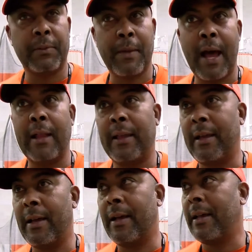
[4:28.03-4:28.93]

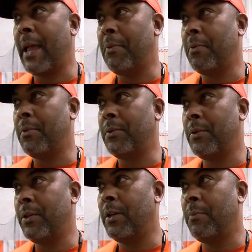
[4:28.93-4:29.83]
highly capable
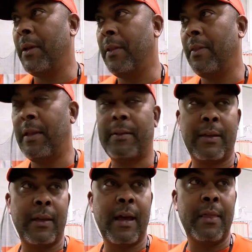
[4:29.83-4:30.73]
young men that
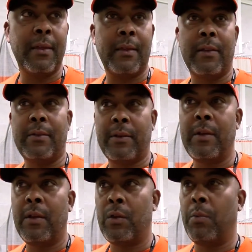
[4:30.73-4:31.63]
I think that
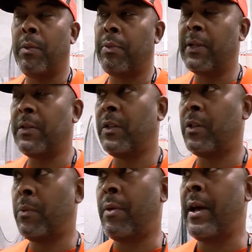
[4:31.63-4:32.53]
you'll be pleasantly
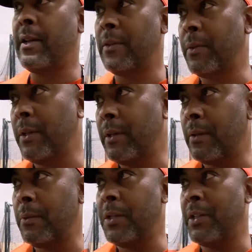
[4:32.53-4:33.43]
surprised when you
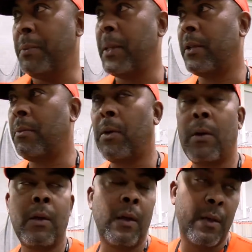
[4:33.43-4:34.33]
see him kick the
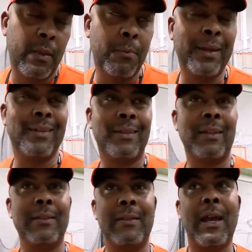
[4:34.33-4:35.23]
ball. The biggest
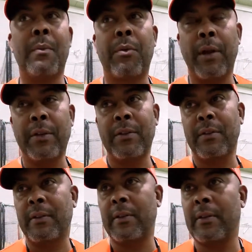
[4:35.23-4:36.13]
key is the
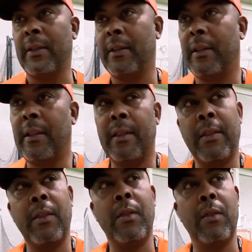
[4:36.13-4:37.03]
operations, and
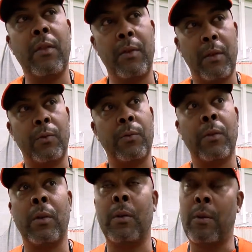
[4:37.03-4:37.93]
you know,
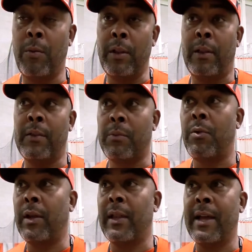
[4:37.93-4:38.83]
really this
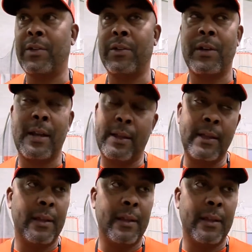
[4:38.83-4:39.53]
point last year, I